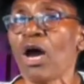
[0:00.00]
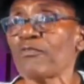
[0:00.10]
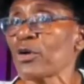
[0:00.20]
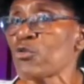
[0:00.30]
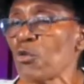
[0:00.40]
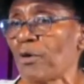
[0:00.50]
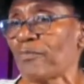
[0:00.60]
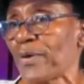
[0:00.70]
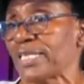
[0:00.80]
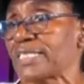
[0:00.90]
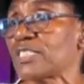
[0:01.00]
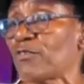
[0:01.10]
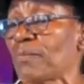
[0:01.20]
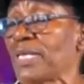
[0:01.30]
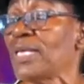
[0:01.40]
of a group of
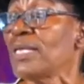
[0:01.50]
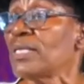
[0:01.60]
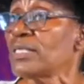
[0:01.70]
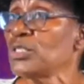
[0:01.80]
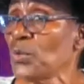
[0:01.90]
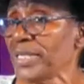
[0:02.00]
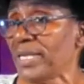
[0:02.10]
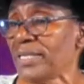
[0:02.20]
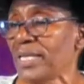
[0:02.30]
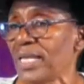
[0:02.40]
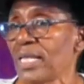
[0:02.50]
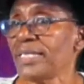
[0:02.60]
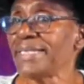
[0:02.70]
persons from the union,